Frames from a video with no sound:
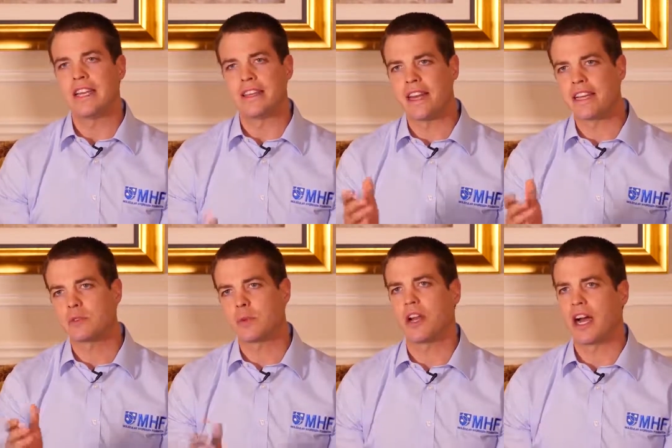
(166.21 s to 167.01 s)
And
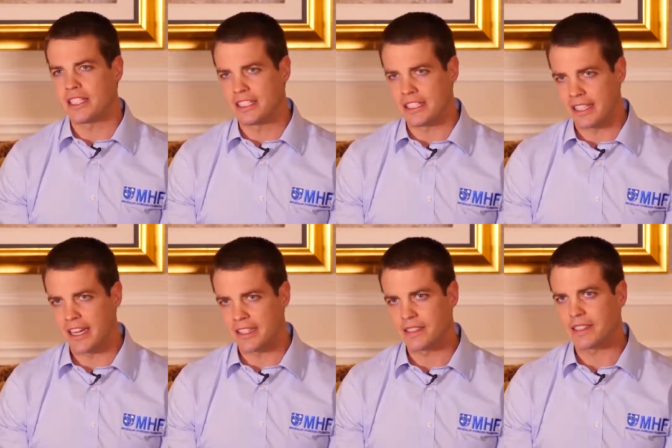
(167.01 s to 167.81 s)
that's what hydrogen
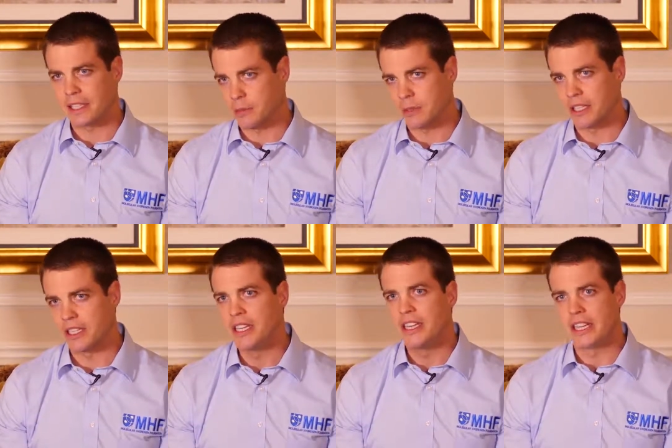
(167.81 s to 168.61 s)
gas can be.